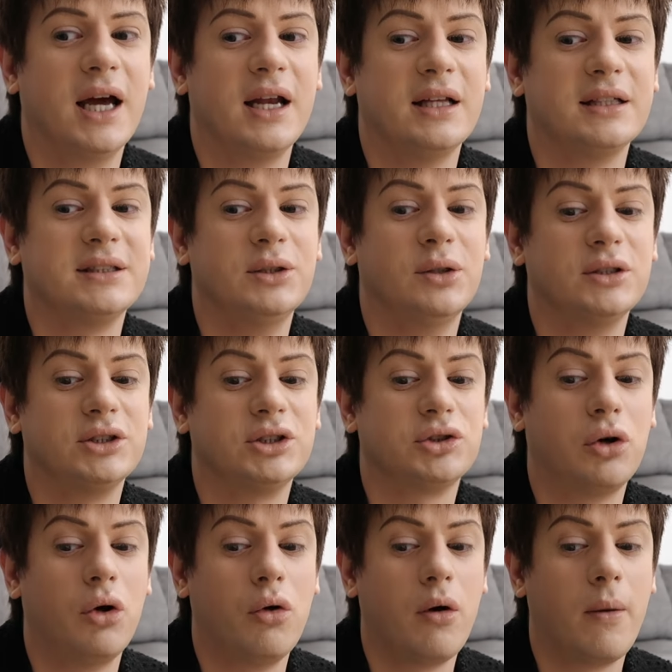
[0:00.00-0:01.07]
and it's not
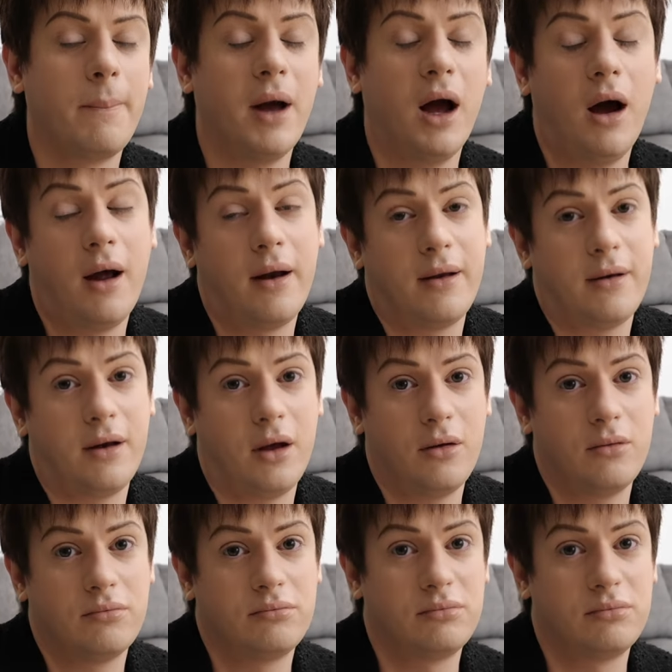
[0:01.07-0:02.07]
strong, but I don't know.